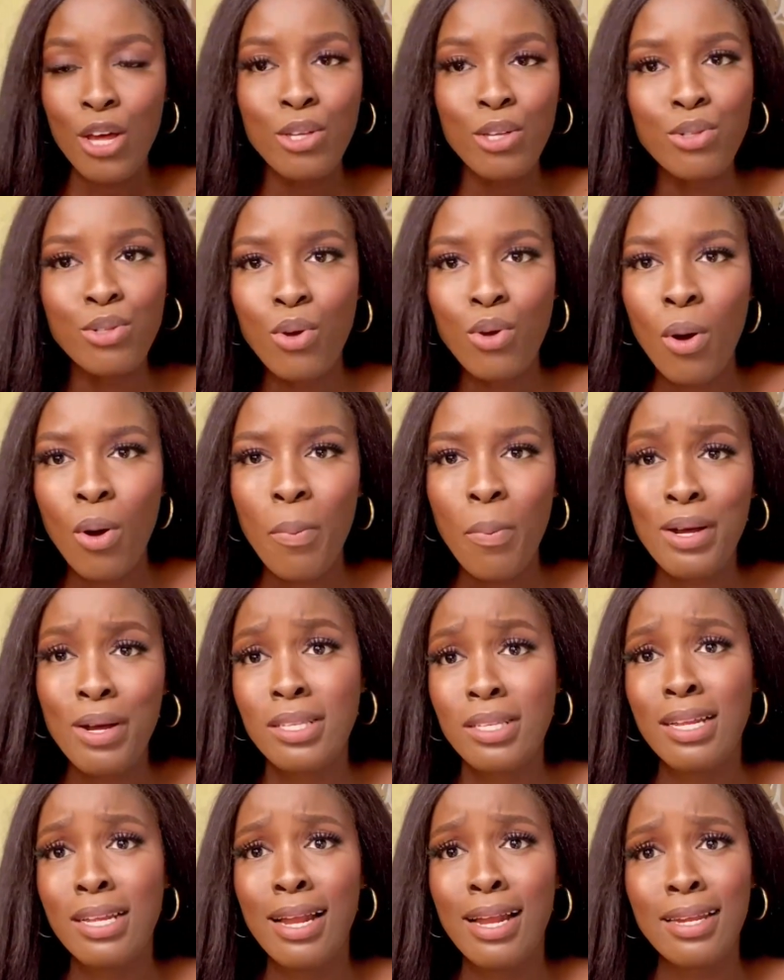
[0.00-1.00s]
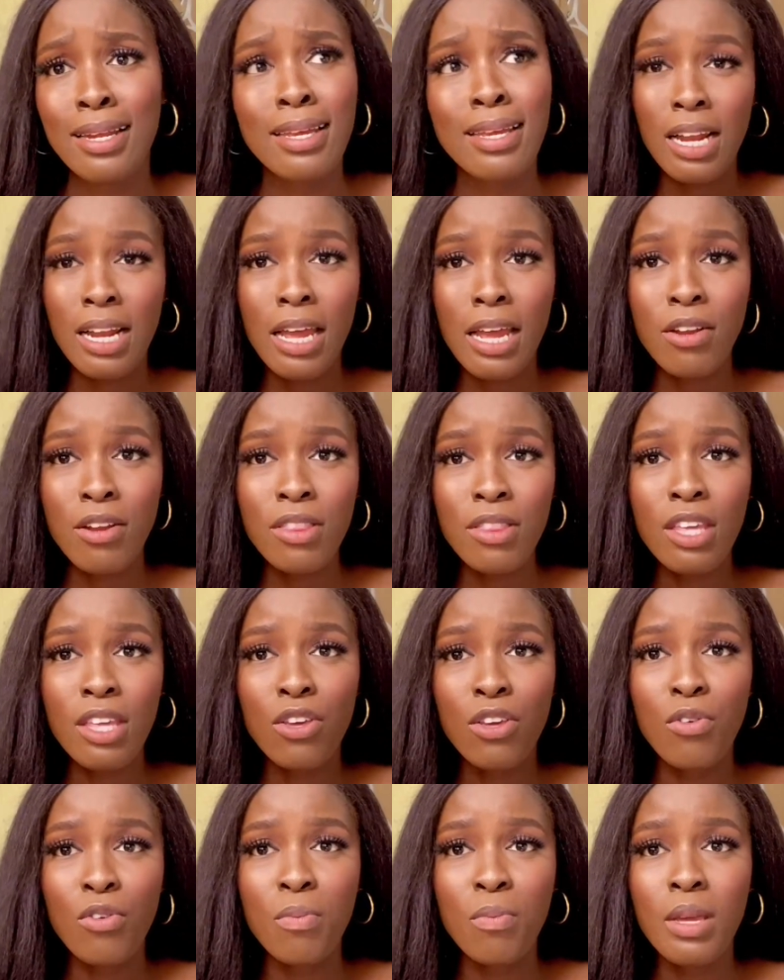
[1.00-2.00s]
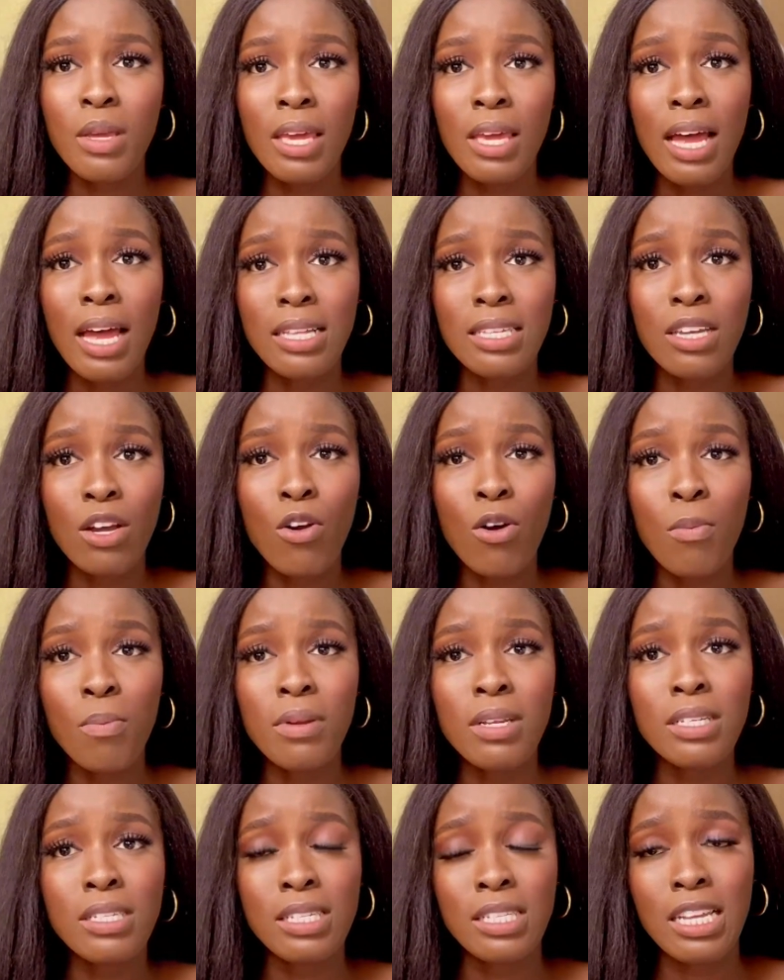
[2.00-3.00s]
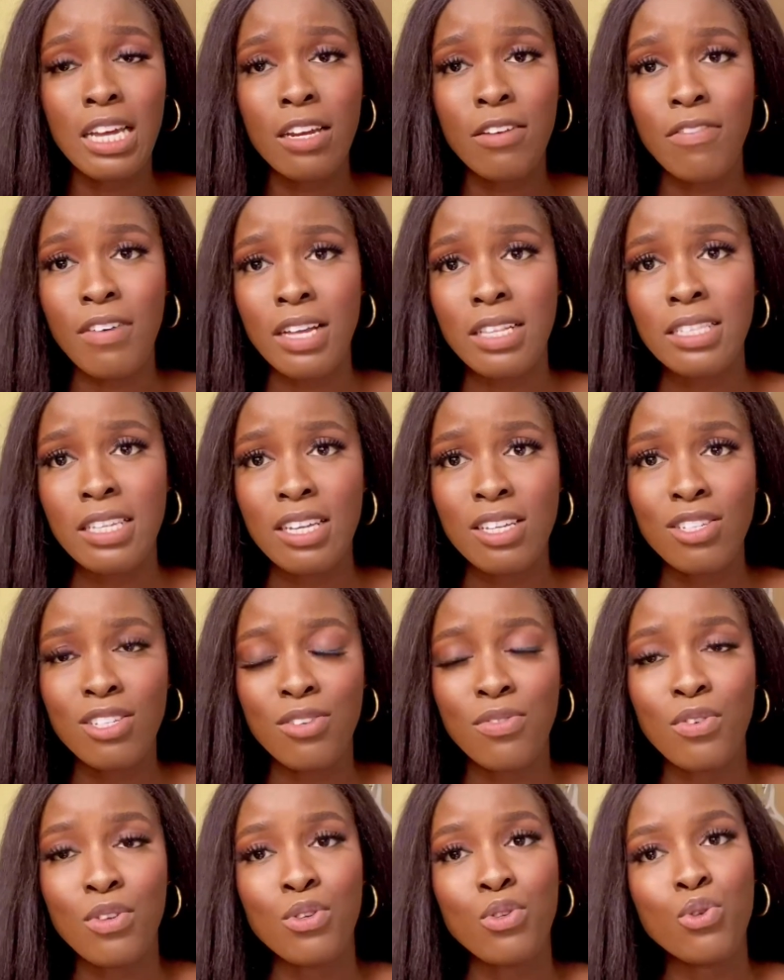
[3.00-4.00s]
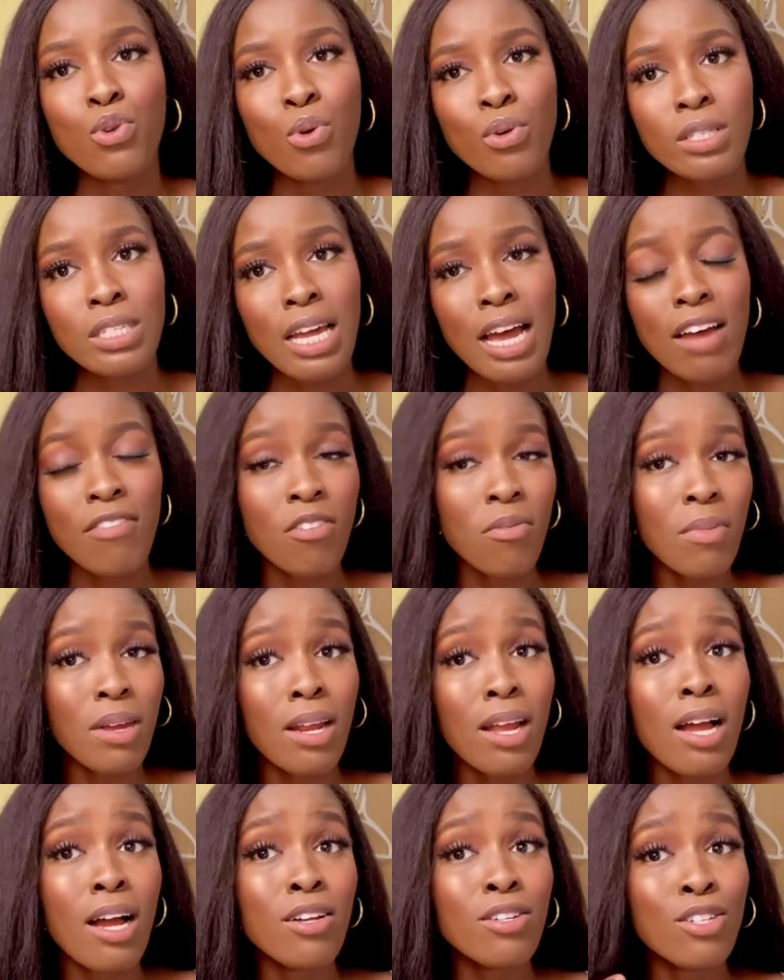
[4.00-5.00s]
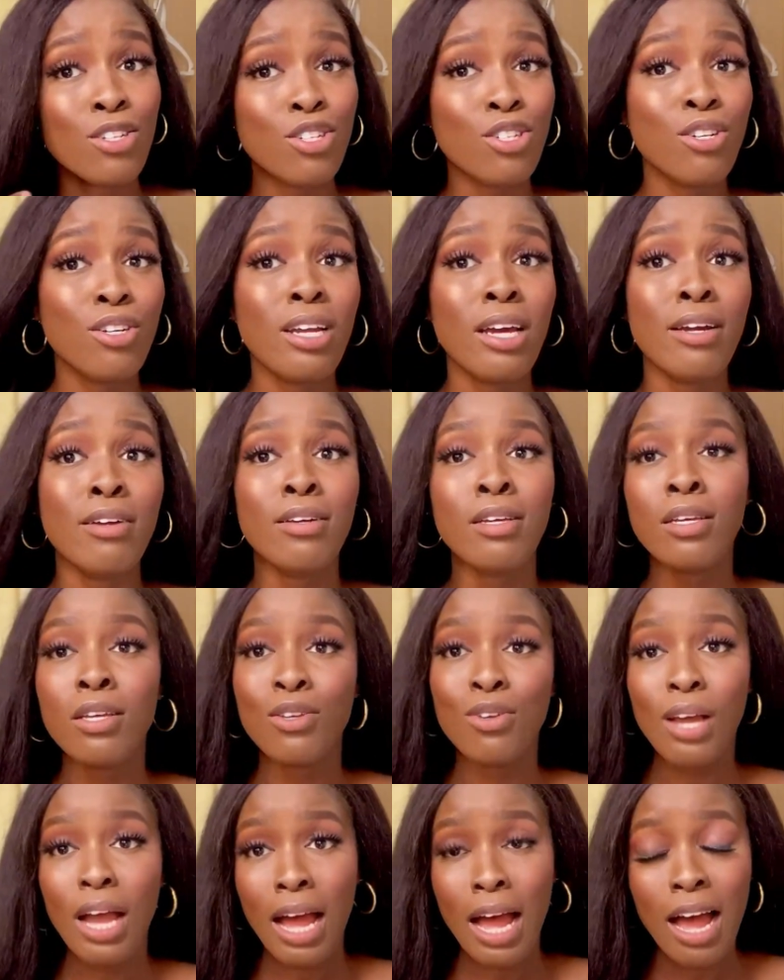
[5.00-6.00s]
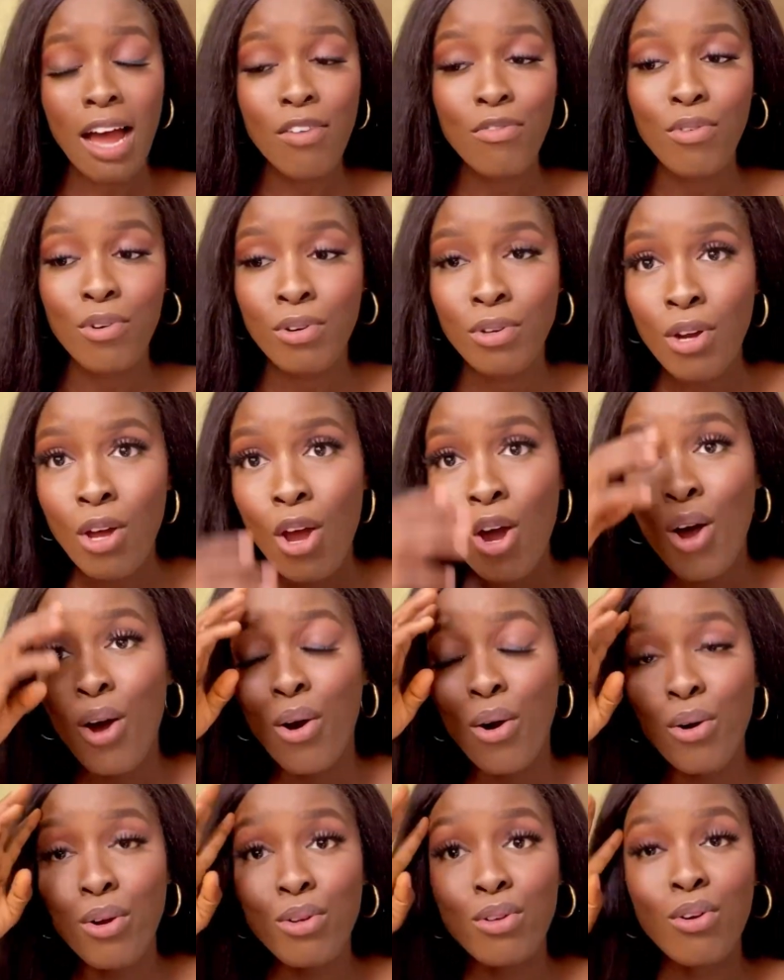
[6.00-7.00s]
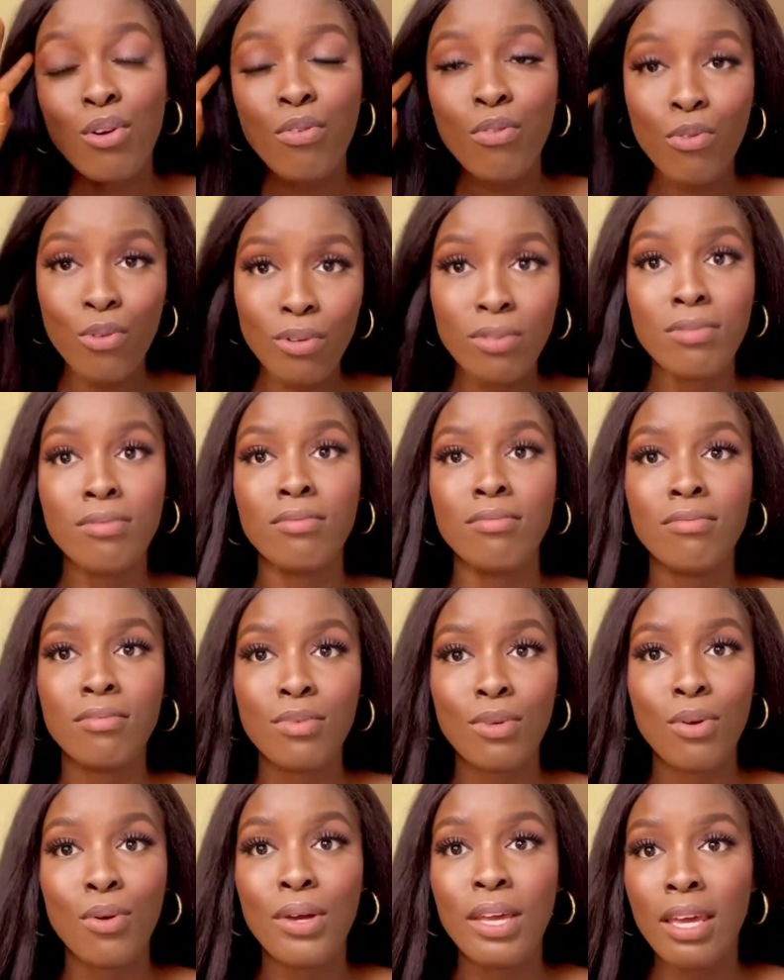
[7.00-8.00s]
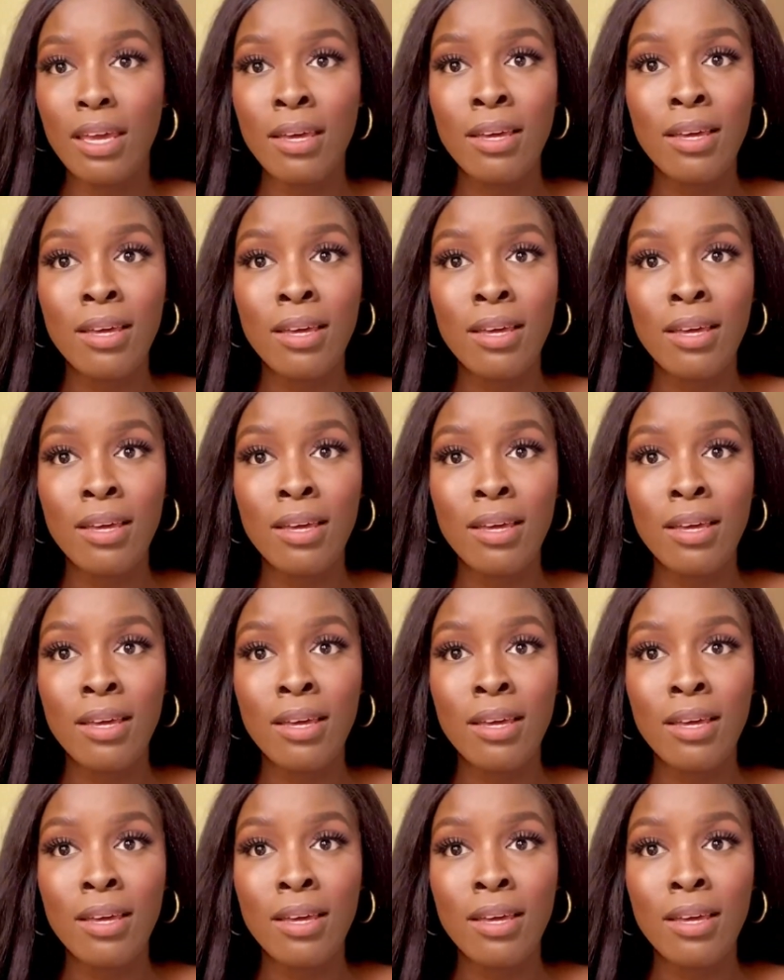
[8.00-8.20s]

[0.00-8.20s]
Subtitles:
So personally, I don't think you'll be at a complete disadvantage if you don't have a medical dictionary. You can have one on your phone, okay,